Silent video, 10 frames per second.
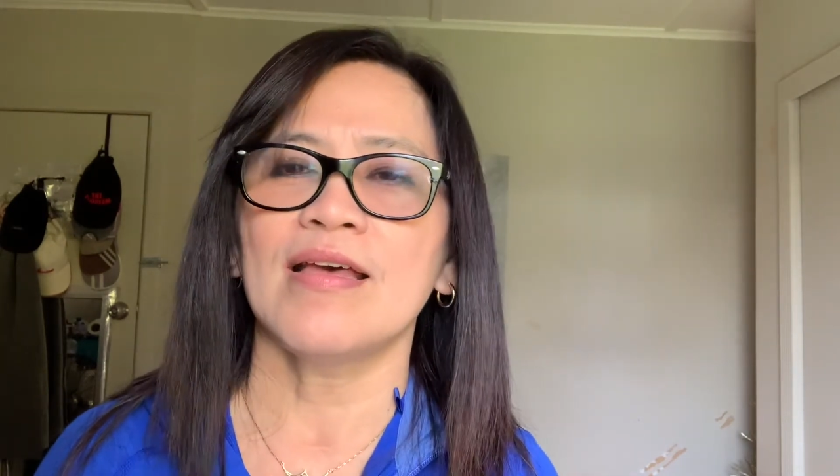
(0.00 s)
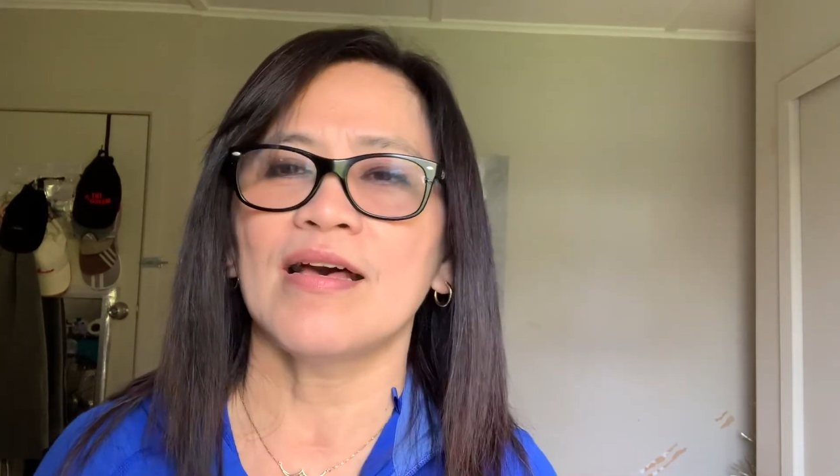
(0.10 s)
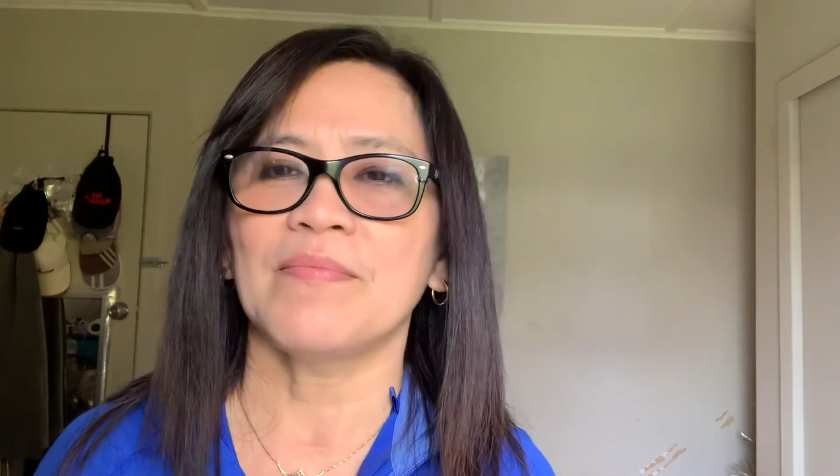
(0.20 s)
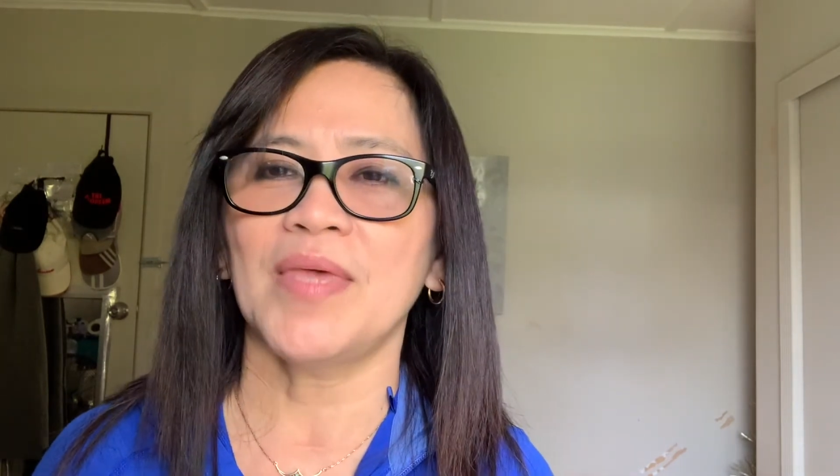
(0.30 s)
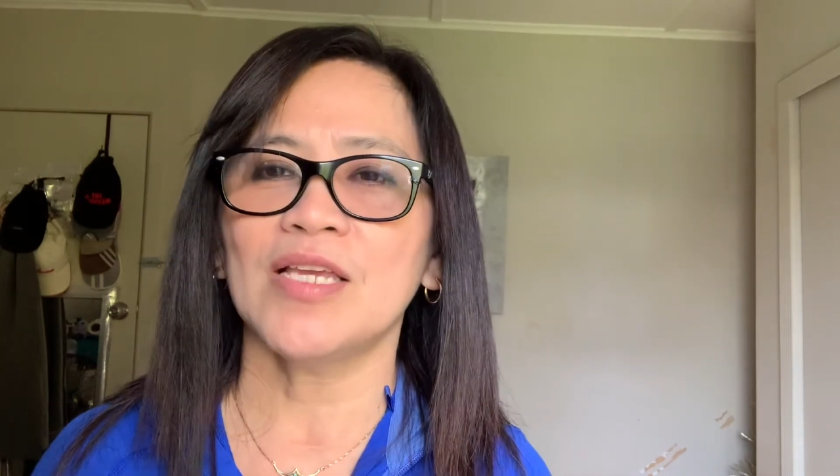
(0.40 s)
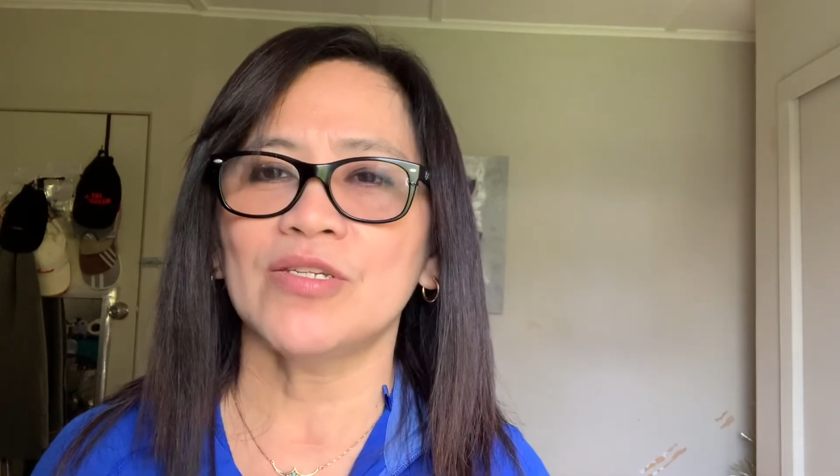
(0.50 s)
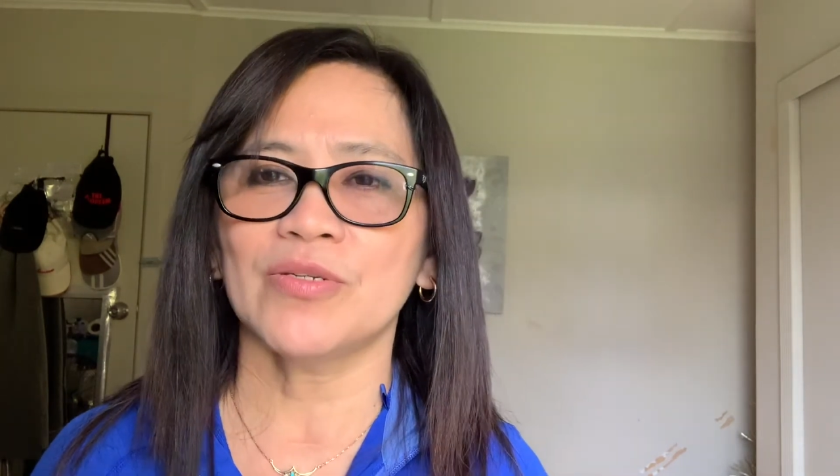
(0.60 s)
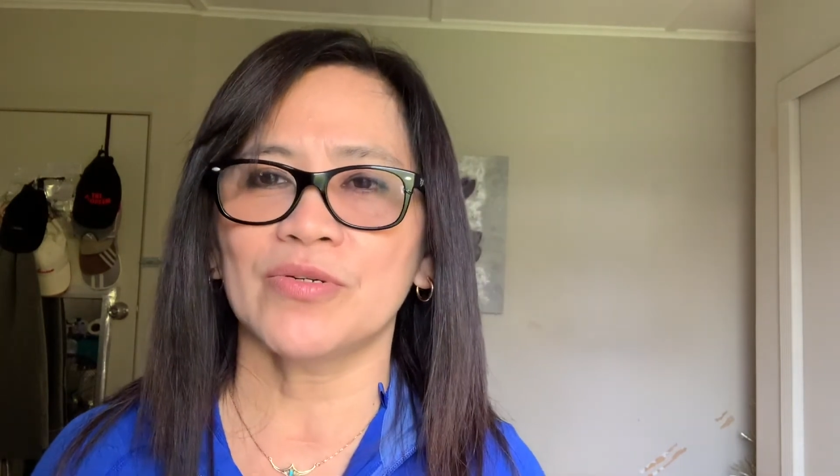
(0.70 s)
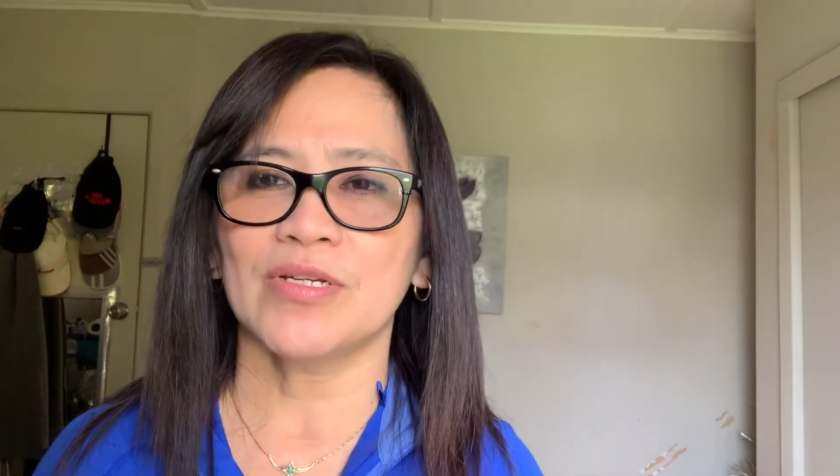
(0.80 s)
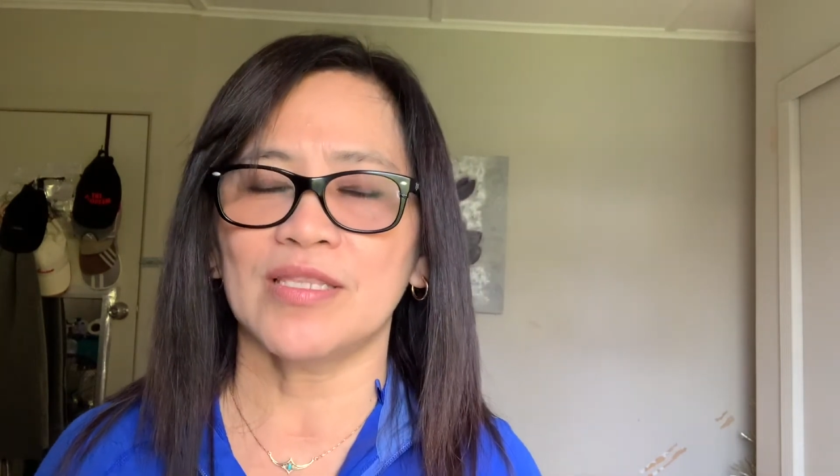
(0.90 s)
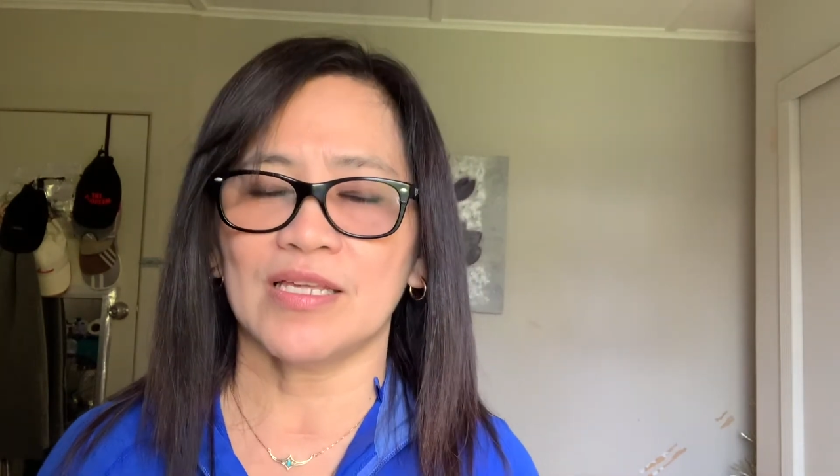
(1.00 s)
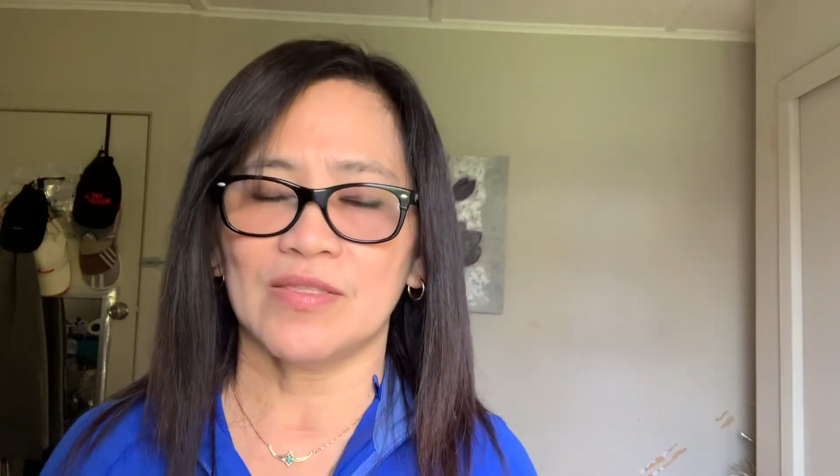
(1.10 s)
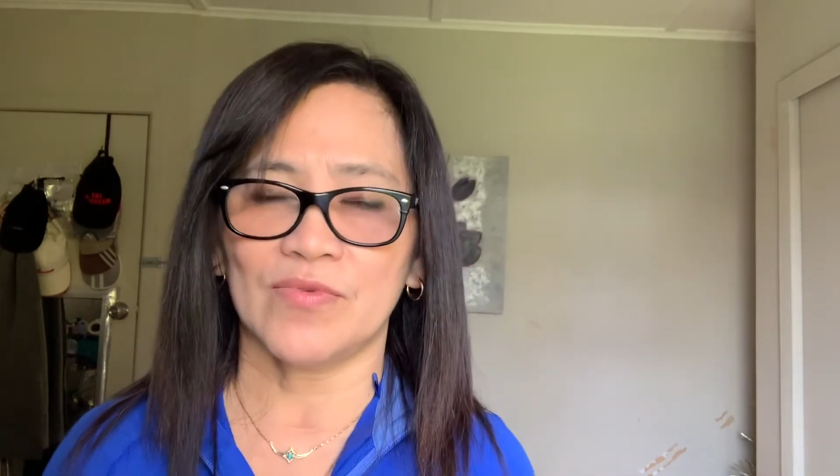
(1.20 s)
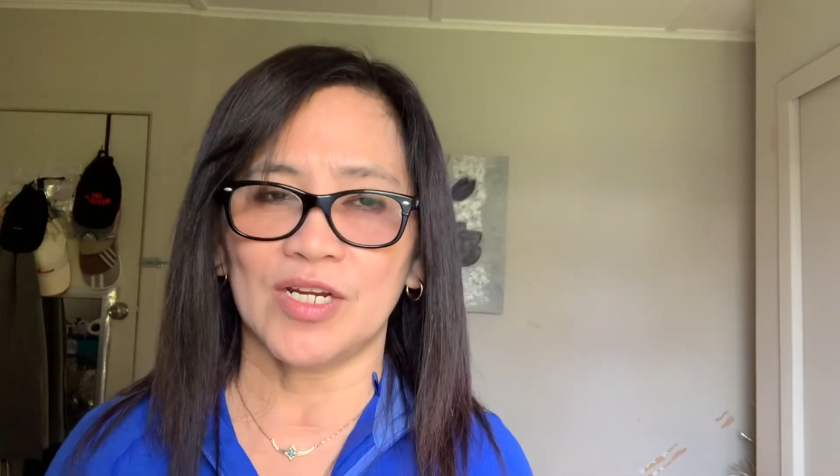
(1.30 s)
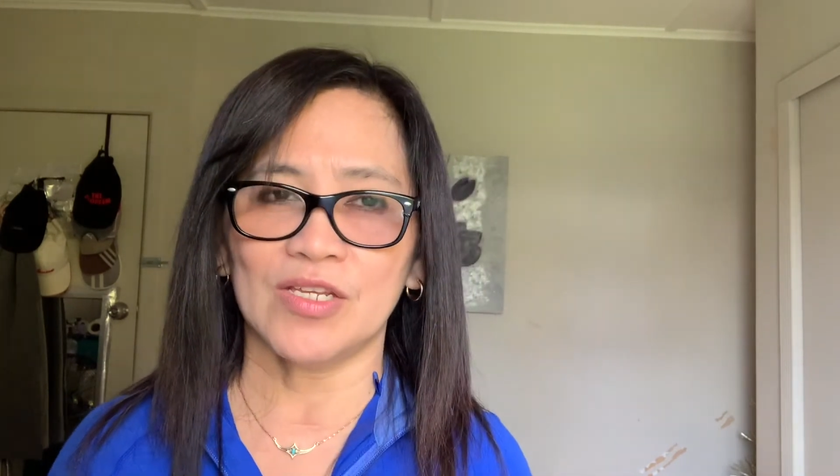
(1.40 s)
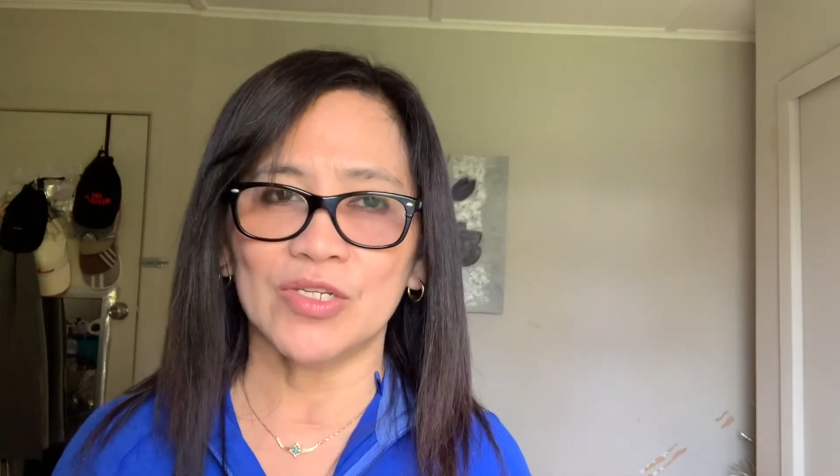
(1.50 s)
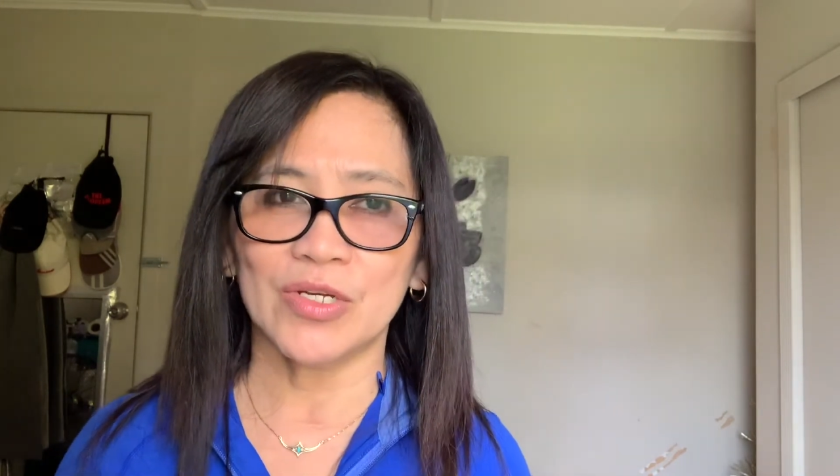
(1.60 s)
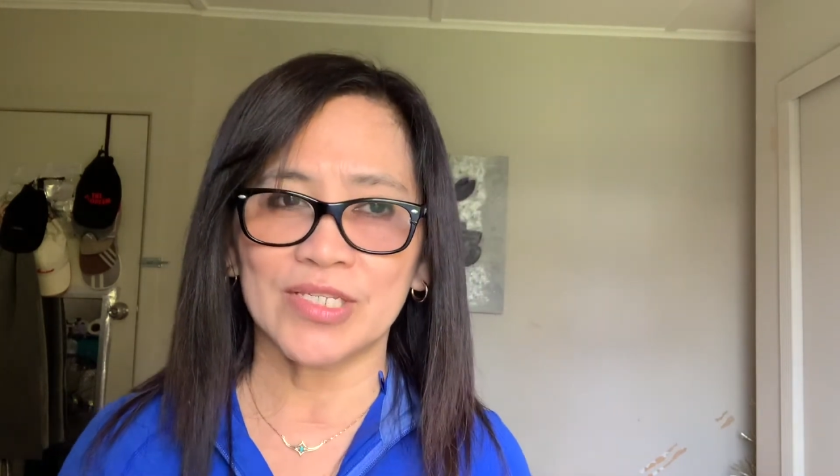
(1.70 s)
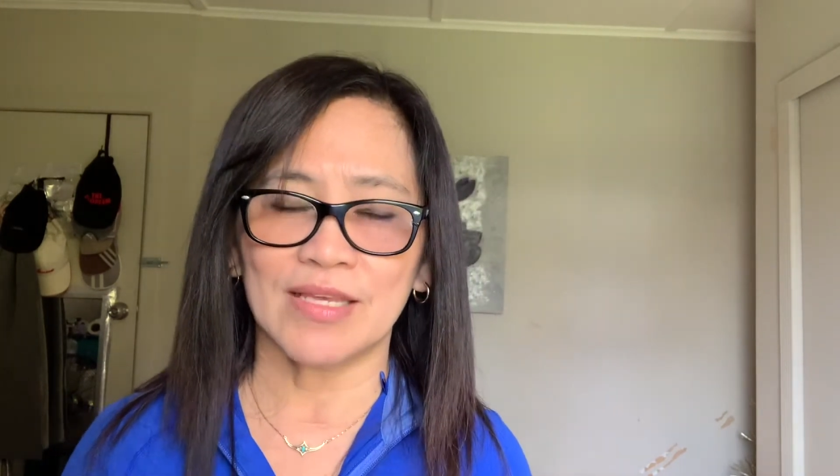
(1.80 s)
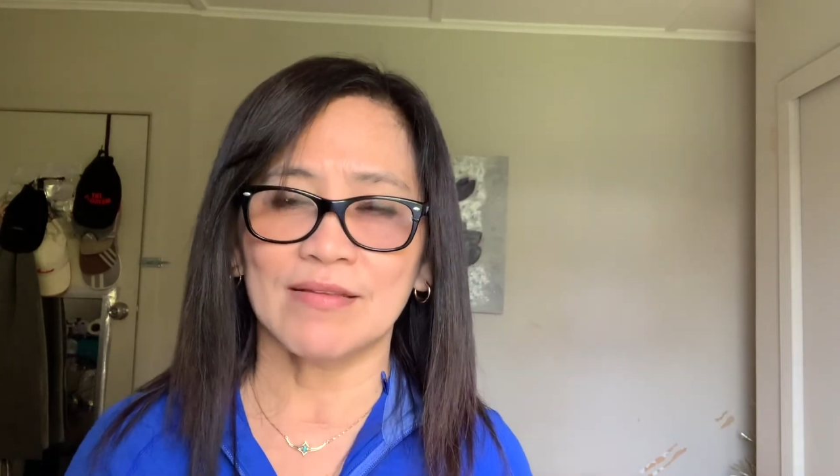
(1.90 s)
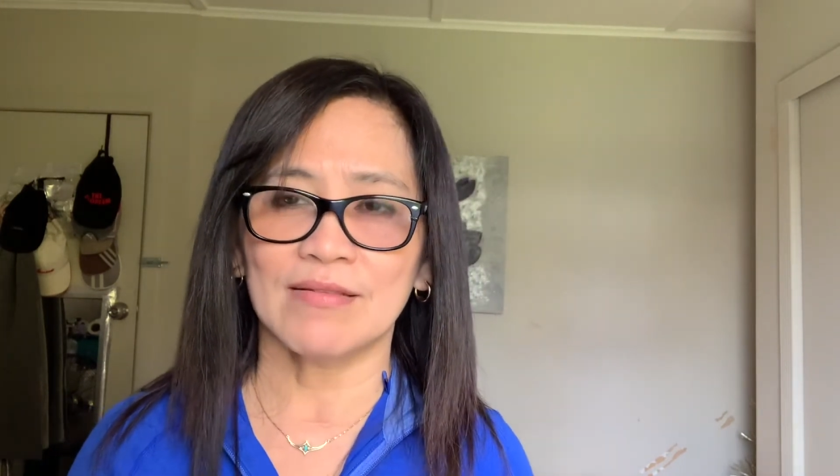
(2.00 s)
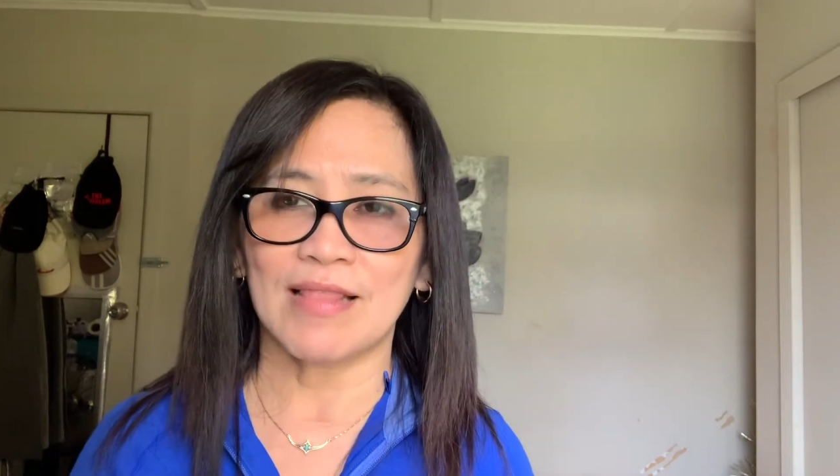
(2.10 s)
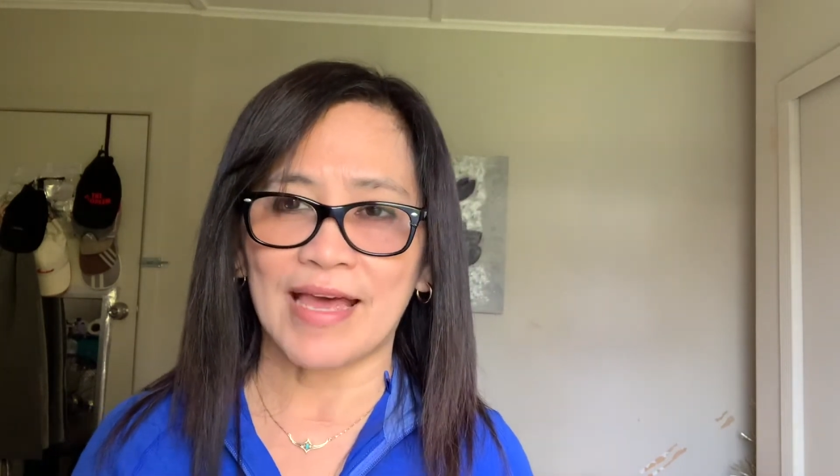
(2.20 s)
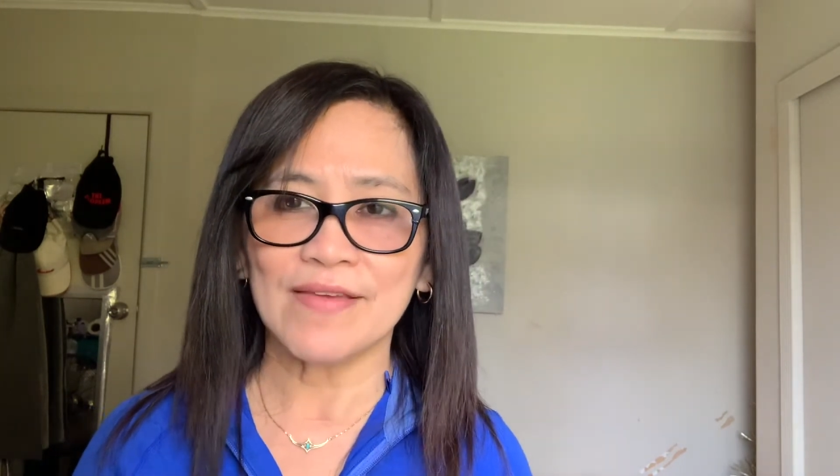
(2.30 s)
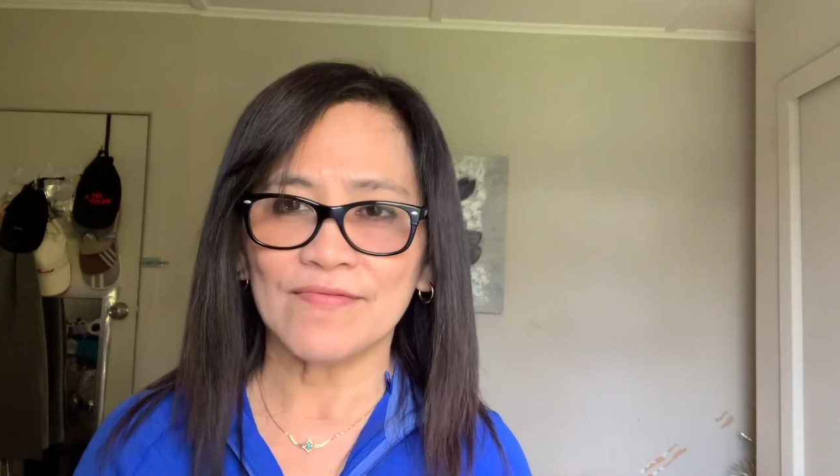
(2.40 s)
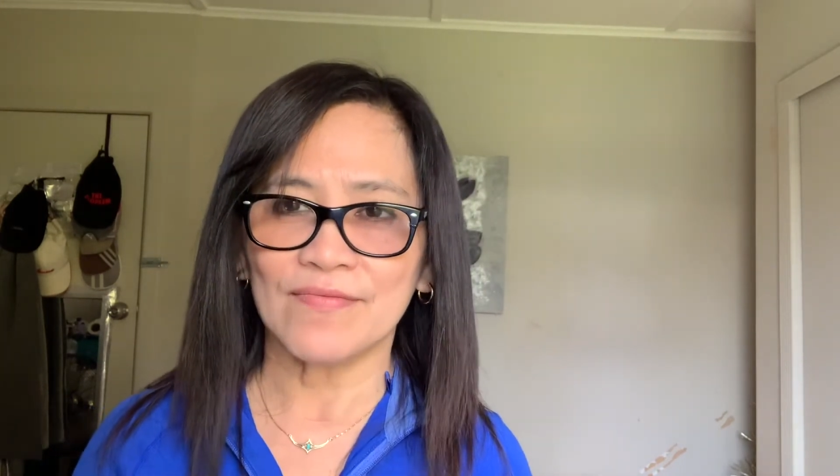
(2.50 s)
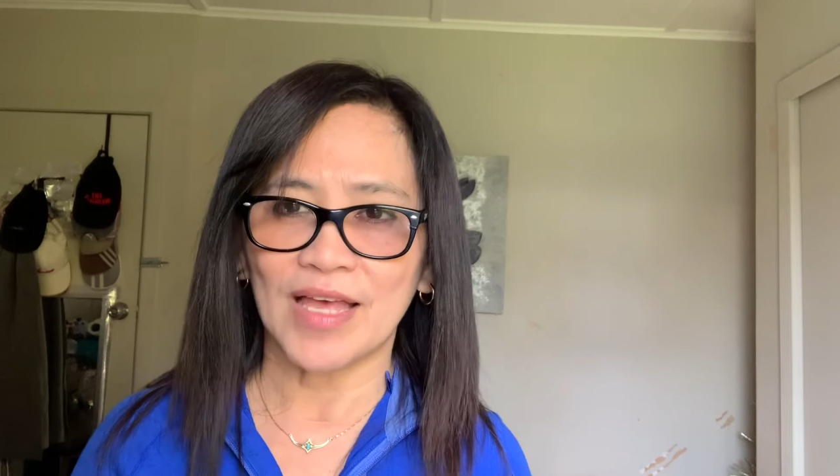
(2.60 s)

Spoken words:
make sure that we're enjoying life